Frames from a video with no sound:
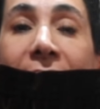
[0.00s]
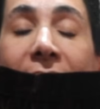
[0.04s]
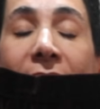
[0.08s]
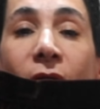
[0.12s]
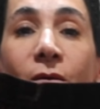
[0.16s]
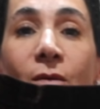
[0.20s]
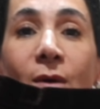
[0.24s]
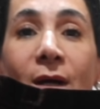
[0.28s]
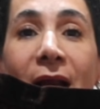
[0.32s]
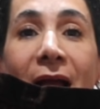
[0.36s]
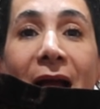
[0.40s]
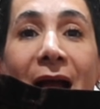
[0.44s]

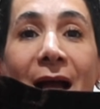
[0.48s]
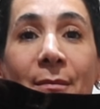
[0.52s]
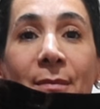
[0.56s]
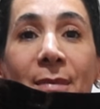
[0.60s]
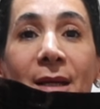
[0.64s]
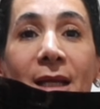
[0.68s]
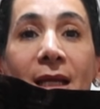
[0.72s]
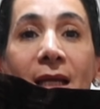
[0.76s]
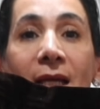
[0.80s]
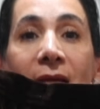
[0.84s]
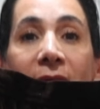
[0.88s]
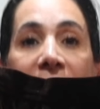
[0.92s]
think what
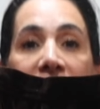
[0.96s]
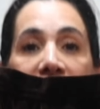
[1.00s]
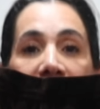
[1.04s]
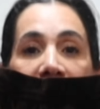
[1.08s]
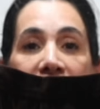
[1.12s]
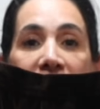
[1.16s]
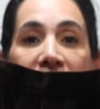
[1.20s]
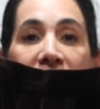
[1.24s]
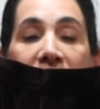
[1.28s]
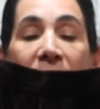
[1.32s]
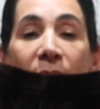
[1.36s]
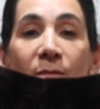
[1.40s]
happened
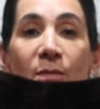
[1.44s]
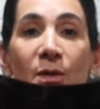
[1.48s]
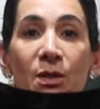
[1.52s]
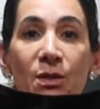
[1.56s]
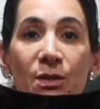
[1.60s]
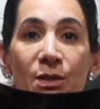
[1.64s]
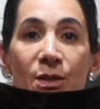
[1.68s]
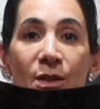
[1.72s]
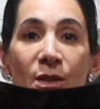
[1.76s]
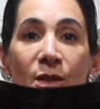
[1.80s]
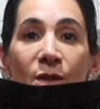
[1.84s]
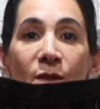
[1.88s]
is the
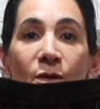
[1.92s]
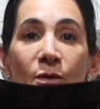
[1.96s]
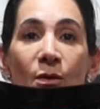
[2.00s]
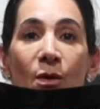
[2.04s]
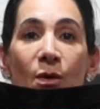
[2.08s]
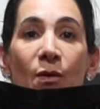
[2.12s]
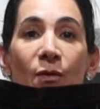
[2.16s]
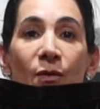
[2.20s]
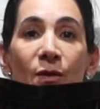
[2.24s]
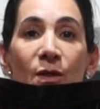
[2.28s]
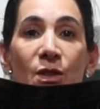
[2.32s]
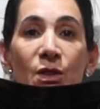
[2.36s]
person who
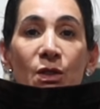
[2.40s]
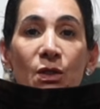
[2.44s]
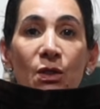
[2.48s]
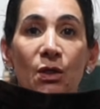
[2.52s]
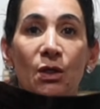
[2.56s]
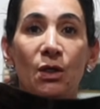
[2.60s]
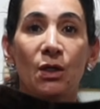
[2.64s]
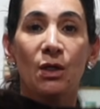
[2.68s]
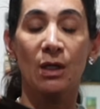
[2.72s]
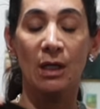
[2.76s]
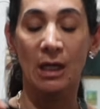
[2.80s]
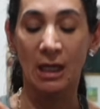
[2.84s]
owned the
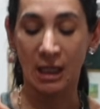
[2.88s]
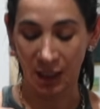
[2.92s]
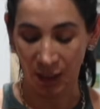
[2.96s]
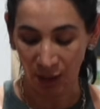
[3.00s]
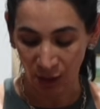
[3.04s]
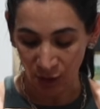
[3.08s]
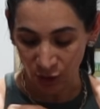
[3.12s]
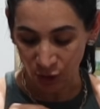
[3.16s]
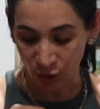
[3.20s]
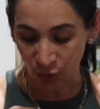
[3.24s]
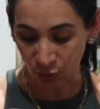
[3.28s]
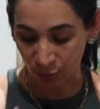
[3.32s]
skirt
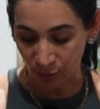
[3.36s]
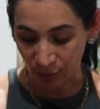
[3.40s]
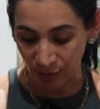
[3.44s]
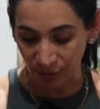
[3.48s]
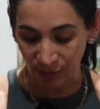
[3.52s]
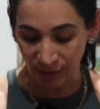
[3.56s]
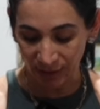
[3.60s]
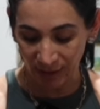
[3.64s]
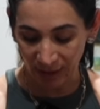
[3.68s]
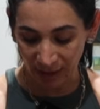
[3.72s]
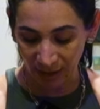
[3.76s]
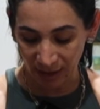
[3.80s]

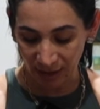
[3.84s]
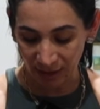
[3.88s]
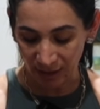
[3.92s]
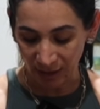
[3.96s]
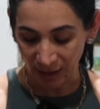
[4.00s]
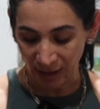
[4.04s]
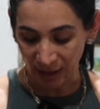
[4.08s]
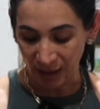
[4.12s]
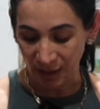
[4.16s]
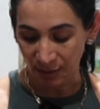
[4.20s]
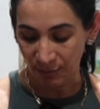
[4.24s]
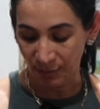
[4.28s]
shortened it,
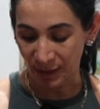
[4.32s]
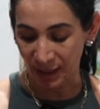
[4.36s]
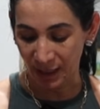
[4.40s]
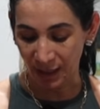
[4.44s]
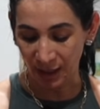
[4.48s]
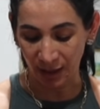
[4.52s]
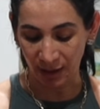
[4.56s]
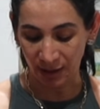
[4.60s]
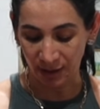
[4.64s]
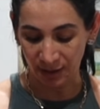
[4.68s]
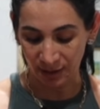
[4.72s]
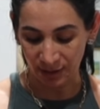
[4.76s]

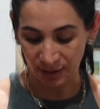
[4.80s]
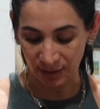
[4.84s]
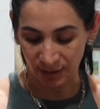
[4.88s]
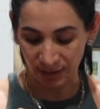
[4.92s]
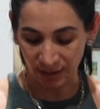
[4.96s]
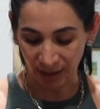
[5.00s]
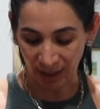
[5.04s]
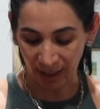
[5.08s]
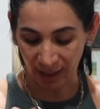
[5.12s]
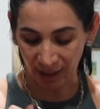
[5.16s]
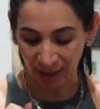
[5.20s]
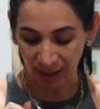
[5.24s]

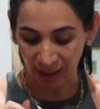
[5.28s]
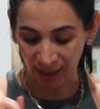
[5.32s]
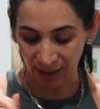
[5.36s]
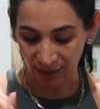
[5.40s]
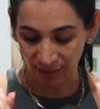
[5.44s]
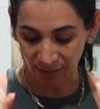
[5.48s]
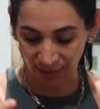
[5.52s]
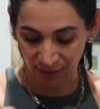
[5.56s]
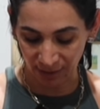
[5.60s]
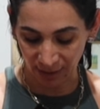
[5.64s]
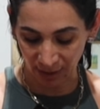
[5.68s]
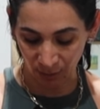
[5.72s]
because
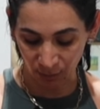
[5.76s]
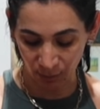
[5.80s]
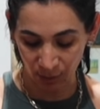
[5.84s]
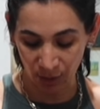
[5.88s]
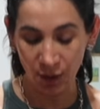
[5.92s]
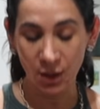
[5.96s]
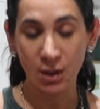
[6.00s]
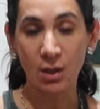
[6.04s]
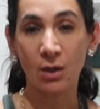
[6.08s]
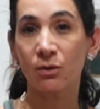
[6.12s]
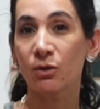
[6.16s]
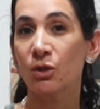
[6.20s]
there
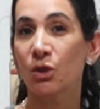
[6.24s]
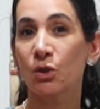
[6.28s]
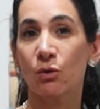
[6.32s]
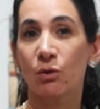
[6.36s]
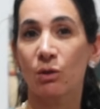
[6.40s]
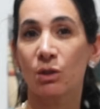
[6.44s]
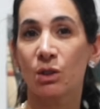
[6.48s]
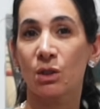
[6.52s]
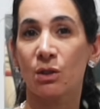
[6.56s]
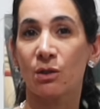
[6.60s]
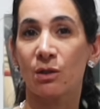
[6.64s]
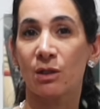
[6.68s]
were no
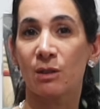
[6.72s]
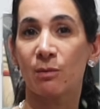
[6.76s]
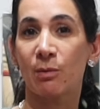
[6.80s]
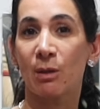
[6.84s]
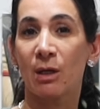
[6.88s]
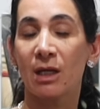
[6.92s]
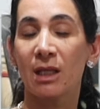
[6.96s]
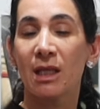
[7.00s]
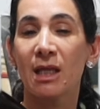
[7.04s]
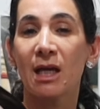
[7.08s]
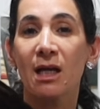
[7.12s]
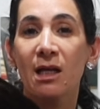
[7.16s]
short skirts
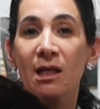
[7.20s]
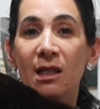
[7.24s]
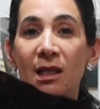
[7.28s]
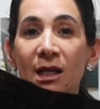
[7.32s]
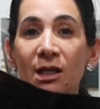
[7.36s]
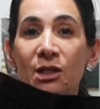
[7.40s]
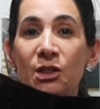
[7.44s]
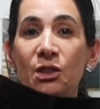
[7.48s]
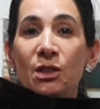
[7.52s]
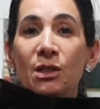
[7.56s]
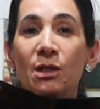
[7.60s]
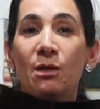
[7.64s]
part of that
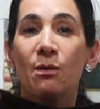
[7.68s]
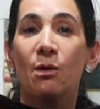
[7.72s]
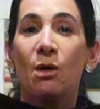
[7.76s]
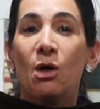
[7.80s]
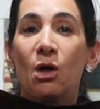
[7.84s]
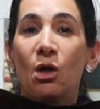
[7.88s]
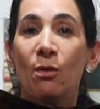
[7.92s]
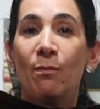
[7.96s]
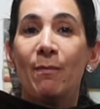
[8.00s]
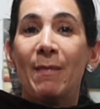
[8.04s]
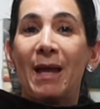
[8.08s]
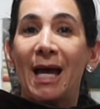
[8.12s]
collection. They were
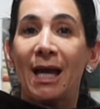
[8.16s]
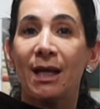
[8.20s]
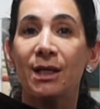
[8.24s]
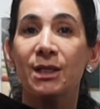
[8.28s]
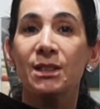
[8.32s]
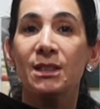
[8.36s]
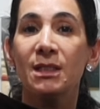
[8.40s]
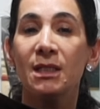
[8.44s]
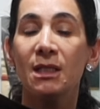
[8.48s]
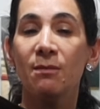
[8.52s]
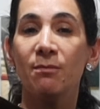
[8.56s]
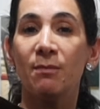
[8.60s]
all
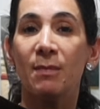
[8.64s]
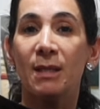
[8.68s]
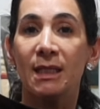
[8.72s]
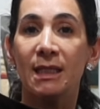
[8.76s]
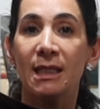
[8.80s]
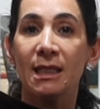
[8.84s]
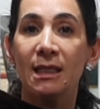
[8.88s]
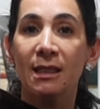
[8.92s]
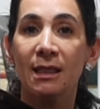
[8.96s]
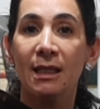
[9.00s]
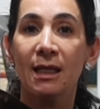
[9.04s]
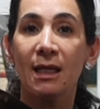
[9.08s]
maxi
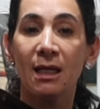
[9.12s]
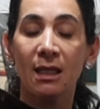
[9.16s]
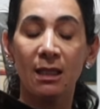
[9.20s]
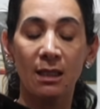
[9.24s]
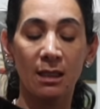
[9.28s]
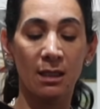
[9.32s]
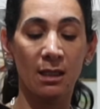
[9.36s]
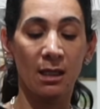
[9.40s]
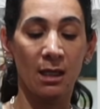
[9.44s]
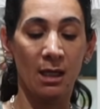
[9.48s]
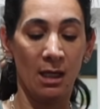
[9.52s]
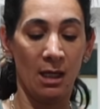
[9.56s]
midi
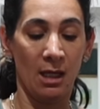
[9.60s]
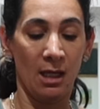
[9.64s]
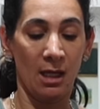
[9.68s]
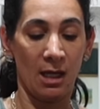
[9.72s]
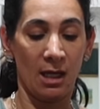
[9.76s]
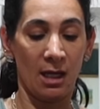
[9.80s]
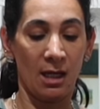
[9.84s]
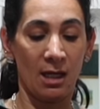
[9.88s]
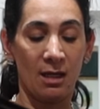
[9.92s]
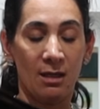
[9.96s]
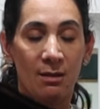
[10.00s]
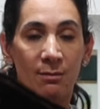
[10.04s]
length.
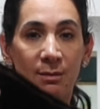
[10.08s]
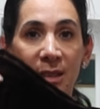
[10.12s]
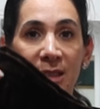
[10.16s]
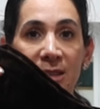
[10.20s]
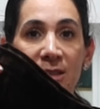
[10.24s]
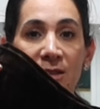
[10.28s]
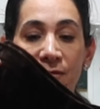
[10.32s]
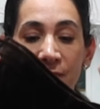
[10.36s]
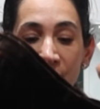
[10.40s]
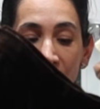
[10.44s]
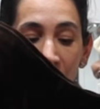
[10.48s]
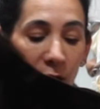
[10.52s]

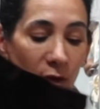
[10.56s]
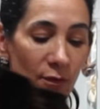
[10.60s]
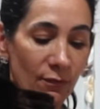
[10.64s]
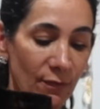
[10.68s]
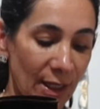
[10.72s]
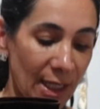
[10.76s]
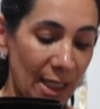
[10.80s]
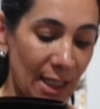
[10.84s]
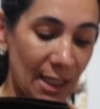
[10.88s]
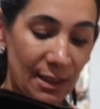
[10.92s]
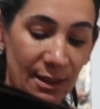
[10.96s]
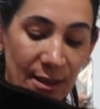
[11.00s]
It's
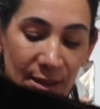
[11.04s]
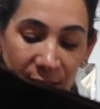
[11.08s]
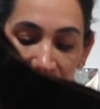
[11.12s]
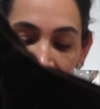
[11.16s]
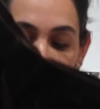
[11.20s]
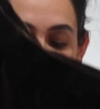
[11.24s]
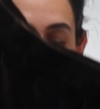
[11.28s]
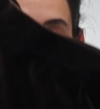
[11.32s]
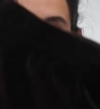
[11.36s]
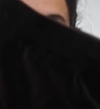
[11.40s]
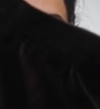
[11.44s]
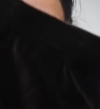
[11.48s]
velvet,
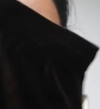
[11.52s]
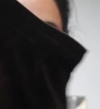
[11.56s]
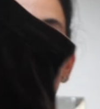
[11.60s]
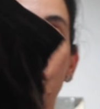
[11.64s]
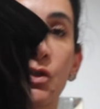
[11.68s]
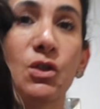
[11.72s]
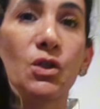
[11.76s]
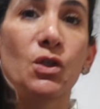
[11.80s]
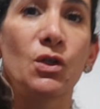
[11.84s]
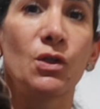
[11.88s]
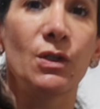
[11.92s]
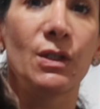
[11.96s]
and then it's
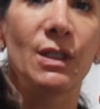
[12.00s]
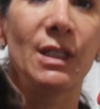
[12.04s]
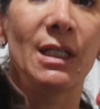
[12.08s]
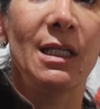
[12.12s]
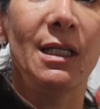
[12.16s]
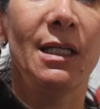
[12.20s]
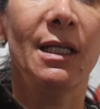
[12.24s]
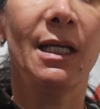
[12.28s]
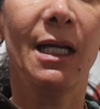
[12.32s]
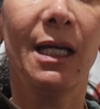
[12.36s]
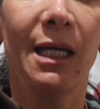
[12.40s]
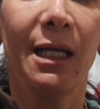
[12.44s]
a
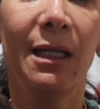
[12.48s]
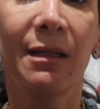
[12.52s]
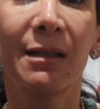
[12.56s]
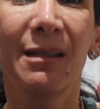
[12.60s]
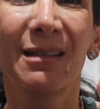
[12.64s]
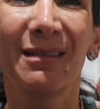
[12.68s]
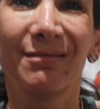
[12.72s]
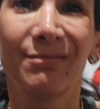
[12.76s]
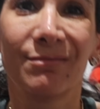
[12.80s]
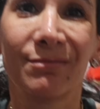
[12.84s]
jersey knit,